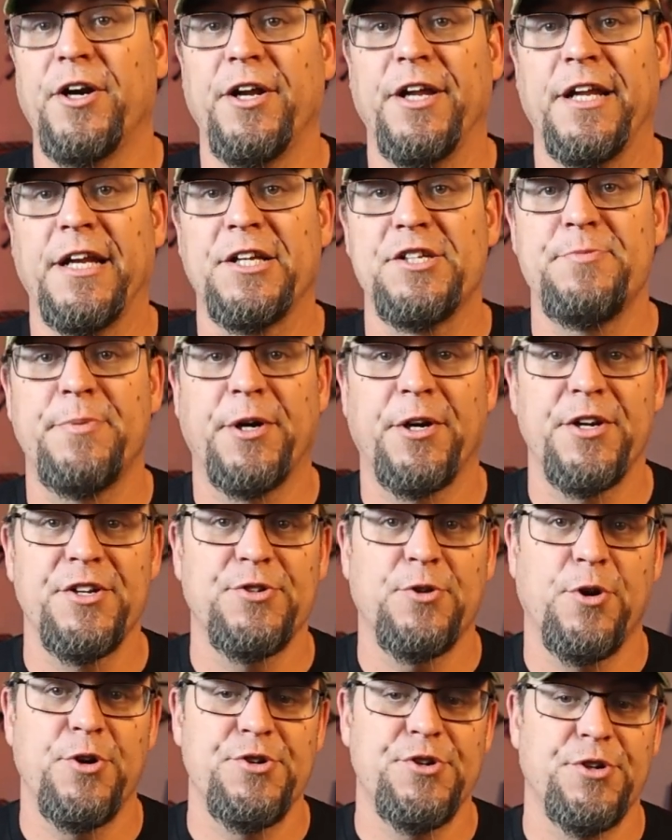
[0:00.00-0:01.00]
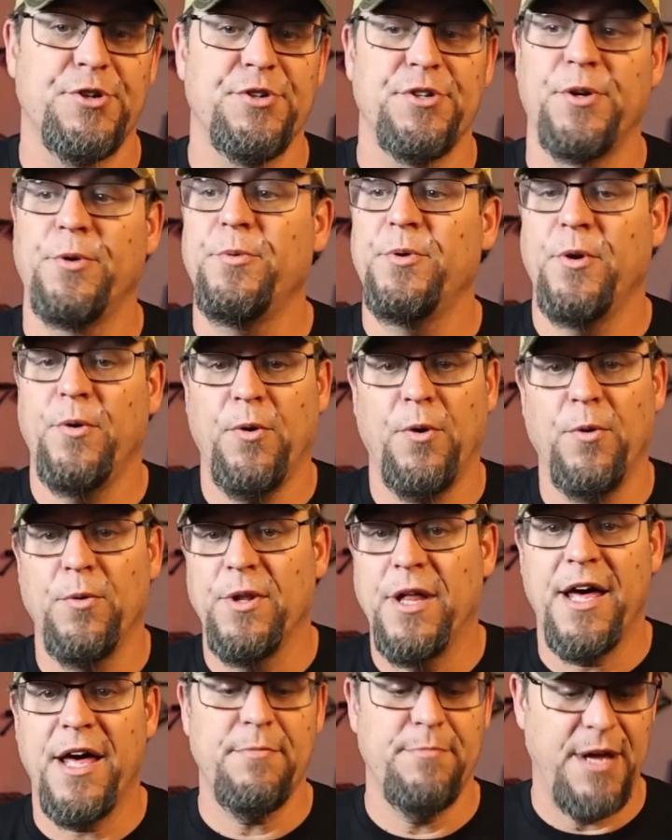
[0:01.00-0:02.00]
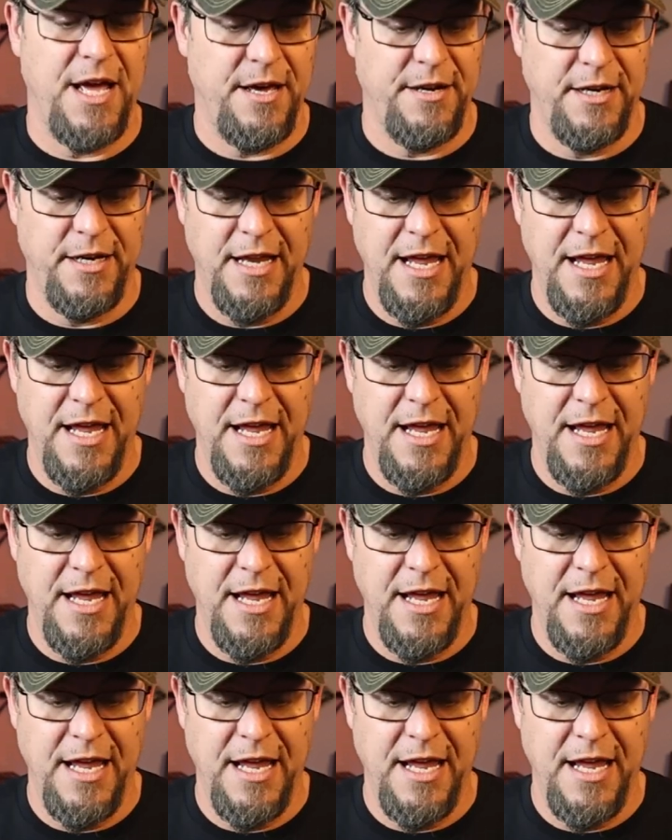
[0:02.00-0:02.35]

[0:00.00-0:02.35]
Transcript: inexperienced archer, don't know a whole lot about it.